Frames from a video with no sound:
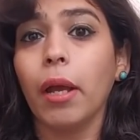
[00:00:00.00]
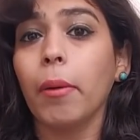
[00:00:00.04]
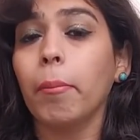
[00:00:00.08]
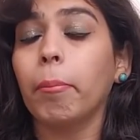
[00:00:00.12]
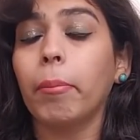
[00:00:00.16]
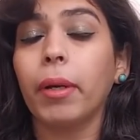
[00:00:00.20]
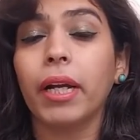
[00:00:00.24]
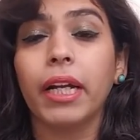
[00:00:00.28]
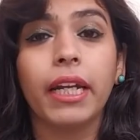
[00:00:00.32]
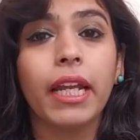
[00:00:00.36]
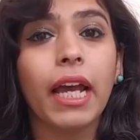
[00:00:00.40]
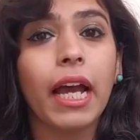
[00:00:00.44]

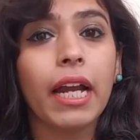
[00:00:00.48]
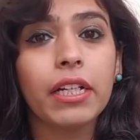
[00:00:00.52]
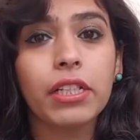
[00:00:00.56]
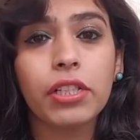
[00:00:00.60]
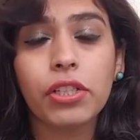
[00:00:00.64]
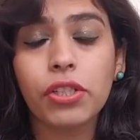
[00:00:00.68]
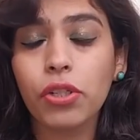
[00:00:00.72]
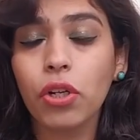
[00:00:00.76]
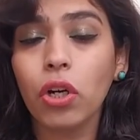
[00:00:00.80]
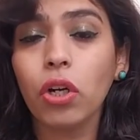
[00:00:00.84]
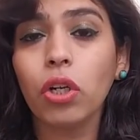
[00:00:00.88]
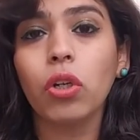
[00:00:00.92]
But
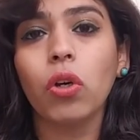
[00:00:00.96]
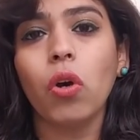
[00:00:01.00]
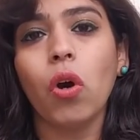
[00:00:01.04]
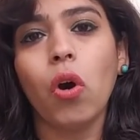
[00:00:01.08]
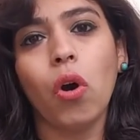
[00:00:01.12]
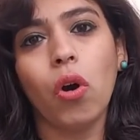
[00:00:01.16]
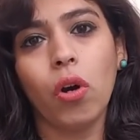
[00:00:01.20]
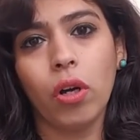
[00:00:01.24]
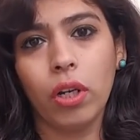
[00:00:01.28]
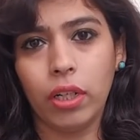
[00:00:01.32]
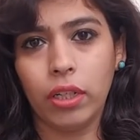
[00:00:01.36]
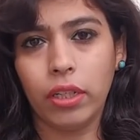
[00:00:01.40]
that's not
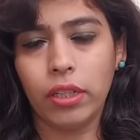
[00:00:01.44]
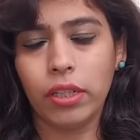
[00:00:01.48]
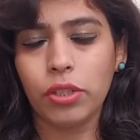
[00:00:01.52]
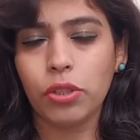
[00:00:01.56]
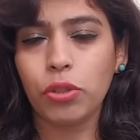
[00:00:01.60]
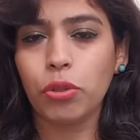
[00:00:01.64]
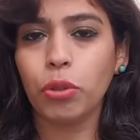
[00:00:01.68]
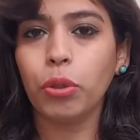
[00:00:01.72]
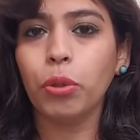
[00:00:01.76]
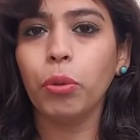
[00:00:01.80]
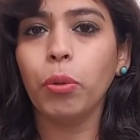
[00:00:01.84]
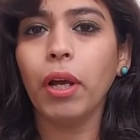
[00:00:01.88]
all.
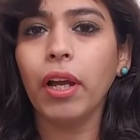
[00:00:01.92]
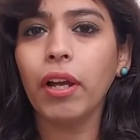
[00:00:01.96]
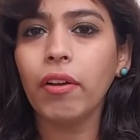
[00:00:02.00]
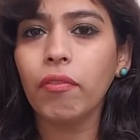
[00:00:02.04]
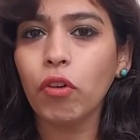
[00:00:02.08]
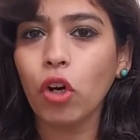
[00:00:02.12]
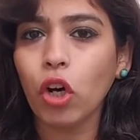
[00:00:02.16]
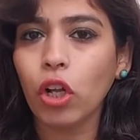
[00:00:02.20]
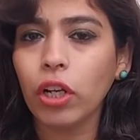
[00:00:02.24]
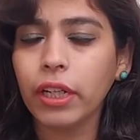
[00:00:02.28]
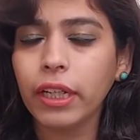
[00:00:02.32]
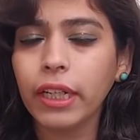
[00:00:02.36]
So you
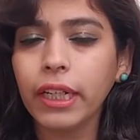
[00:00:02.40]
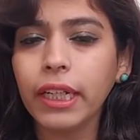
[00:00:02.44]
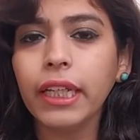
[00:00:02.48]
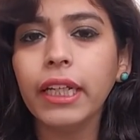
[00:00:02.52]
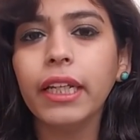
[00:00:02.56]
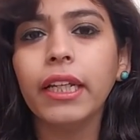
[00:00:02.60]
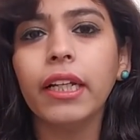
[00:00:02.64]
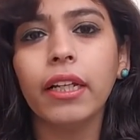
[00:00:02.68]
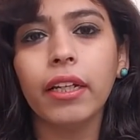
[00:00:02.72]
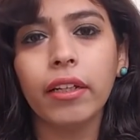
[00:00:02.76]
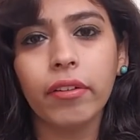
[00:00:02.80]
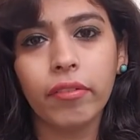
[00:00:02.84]
have
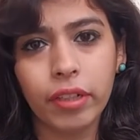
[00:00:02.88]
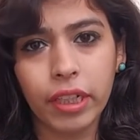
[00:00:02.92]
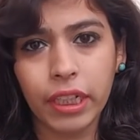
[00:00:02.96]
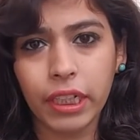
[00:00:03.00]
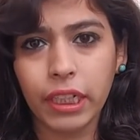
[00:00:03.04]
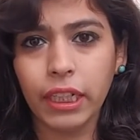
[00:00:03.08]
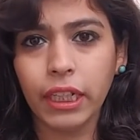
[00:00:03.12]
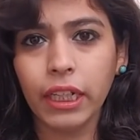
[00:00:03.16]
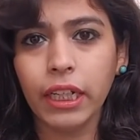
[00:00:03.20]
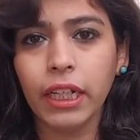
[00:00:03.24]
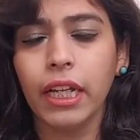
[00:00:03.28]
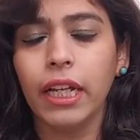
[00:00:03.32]
already done
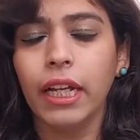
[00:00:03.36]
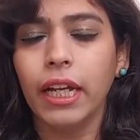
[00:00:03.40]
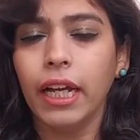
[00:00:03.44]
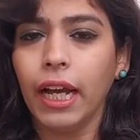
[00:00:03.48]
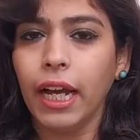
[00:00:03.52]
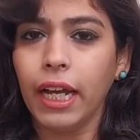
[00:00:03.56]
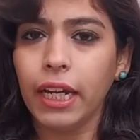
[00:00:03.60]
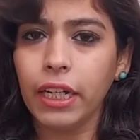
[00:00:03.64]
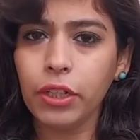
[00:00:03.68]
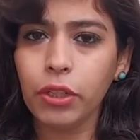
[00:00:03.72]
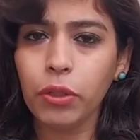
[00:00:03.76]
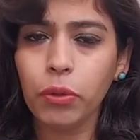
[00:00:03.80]
reading,
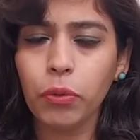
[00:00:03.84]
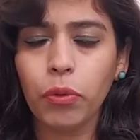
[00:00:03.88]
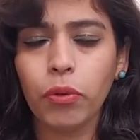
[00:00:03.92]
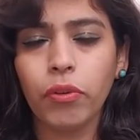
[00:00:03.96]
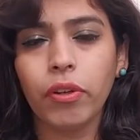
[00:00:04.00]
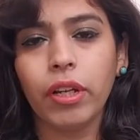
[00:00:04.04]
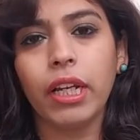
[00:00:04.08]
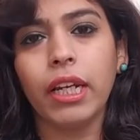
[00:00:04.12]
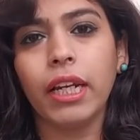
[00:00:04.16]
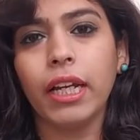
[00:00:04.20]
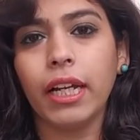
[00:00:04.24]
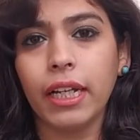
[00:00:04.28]
and you
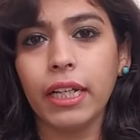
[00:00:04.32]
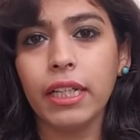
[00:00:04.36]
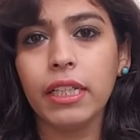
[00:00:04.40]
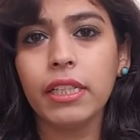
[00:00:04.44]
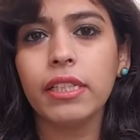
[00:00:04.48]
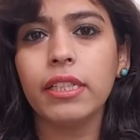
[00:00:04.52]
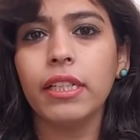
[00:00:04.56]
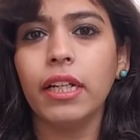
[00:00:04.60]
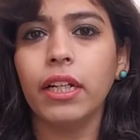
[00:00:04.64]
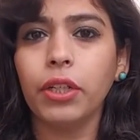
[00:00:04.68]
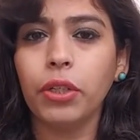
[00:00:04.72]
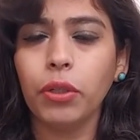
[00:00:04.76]

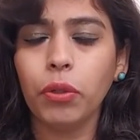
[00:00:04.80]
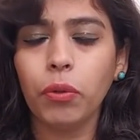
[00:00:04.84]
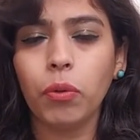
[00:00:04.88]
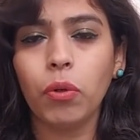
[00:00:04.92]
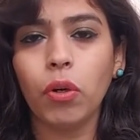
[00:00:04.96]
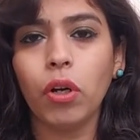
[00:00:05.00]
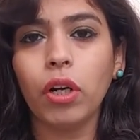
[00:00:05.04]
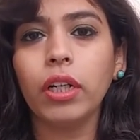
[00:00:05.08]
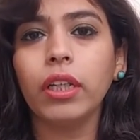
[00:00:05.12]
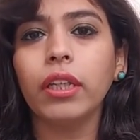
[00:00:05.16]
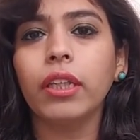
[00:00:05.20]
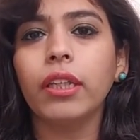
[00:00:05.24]
realize that you
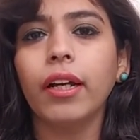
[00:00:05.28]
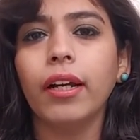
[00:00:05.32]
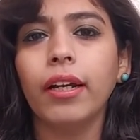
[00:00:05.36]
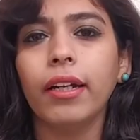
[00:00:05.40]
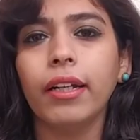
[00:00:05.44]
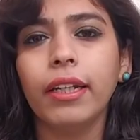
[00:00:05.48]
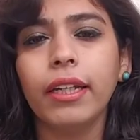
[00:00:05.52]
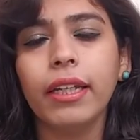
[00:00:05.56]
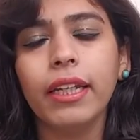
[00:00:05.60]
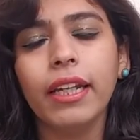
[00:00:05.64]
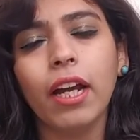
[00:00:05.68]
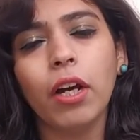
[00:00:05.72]
got
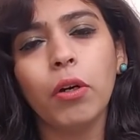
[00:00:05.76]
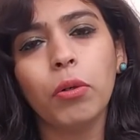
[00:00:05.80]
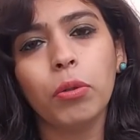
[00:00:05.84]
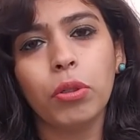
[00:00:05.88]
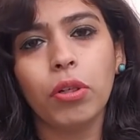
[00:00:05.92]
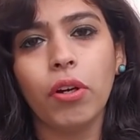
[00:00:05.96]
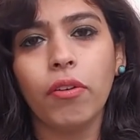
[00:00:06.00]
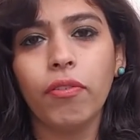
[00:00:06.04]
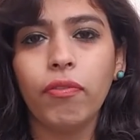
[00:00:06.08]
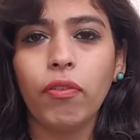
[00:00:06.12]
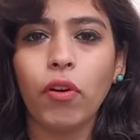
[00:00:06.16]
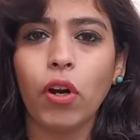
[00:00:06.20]
30
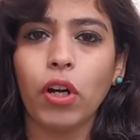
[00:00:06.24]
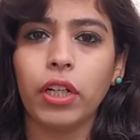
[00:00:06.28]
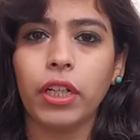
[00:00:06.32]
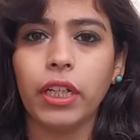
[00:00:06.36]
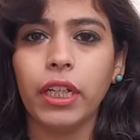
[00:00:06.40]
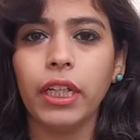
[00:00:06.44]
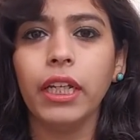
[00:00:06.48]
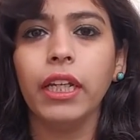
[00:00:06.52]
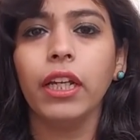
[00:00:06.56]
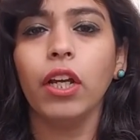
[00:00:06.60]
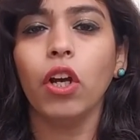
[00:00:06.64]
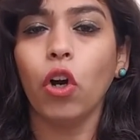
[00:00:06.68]
out of
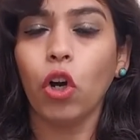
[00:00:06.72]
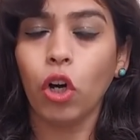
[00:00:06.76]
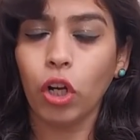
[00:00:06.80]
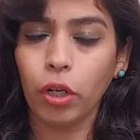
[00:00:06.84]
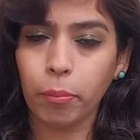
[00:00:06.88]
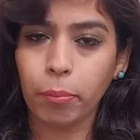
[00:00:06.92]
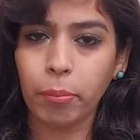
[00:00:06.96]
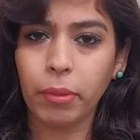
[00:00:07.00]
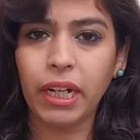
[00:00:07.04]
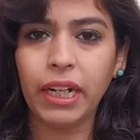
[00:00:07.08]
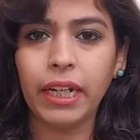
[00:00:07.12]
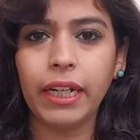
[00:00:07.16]
40
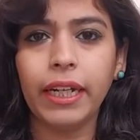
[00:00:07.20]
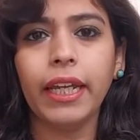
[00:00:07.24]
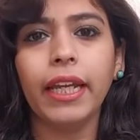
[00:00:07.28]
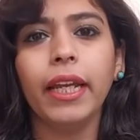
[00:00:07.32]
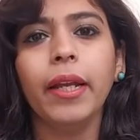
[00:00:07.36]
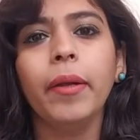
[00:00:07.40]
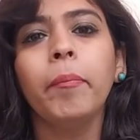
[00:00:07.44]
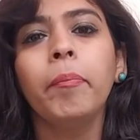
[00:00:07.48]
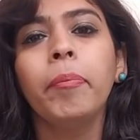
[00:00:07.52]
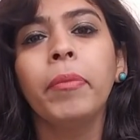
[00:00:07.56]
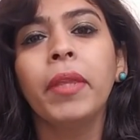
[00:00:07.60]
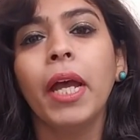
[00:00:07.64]
on
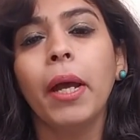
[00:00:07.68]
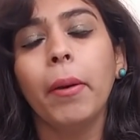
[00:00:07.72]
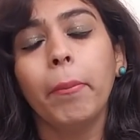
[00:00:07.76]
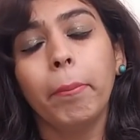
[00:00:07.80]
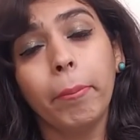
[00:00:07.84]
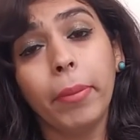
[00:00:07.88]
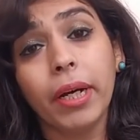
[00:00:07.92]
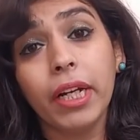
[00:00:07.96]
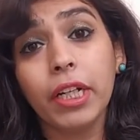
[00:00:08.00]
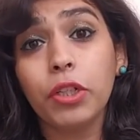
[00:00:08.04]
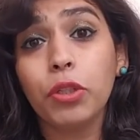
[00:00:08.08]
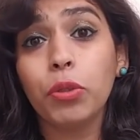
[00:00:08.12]
Monday,
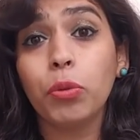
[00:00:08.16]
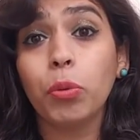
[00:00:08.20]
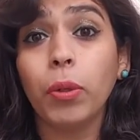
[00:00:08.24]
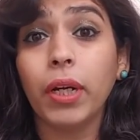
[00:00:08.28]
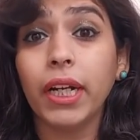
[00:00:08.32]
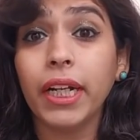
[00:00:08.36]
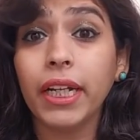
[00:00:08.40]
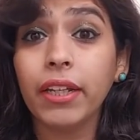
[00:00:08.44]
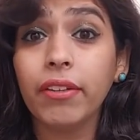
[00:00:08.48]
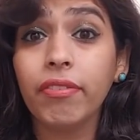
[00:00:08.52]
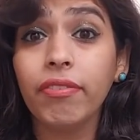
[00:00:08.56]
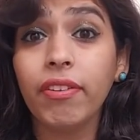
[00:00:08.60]
but
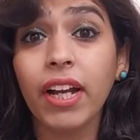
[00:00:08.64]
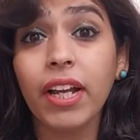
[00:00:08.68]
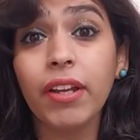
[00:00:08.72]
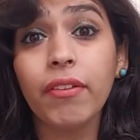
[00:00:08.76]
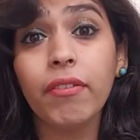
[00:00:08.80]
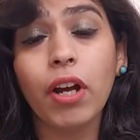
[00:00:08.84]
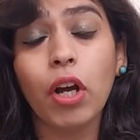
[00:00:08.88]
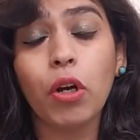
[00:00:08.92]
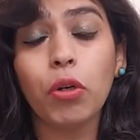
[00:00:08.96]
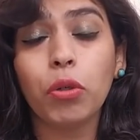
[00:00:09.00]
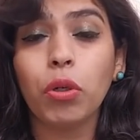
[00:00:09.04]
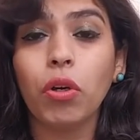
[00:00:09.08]

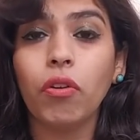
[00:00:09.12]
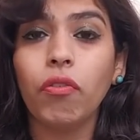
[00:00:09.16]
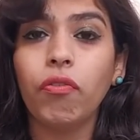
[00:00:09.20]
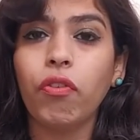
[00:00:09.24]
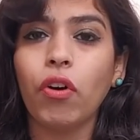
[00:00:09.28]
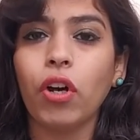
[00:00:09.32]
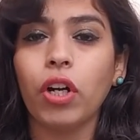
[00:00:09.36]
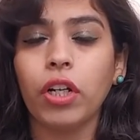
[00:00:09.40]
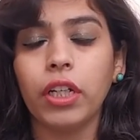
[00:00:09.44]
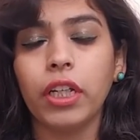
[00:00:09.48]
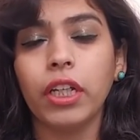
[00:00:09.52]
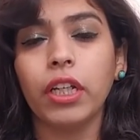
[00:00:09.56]
25 out of
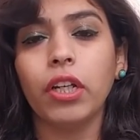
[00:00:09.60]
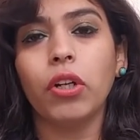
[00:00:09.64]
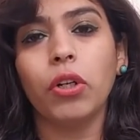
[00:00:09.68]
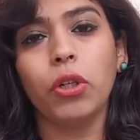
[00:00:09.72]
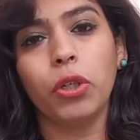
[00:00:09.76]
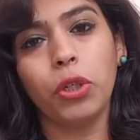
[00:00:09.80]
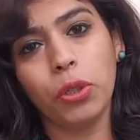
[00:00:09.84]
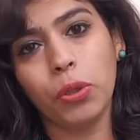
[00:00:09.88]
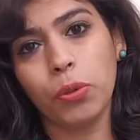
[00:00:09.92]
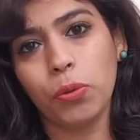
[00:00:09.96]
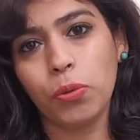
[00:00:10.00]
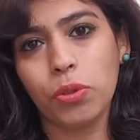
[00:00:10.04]
40
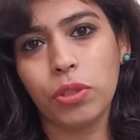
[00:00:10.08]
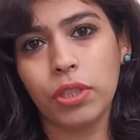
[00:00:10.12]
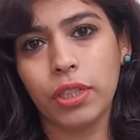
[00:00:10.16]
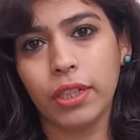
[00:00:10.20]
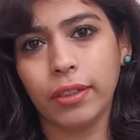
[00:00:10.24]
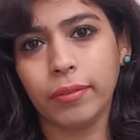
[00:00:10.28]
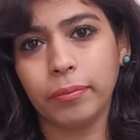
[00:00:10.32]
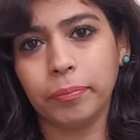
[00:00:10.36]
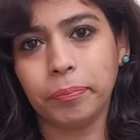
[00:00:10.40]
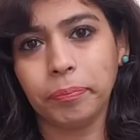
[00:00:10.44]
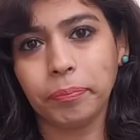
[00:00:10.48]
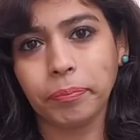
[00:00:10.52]
on
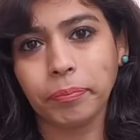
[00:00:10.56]
Tuesday.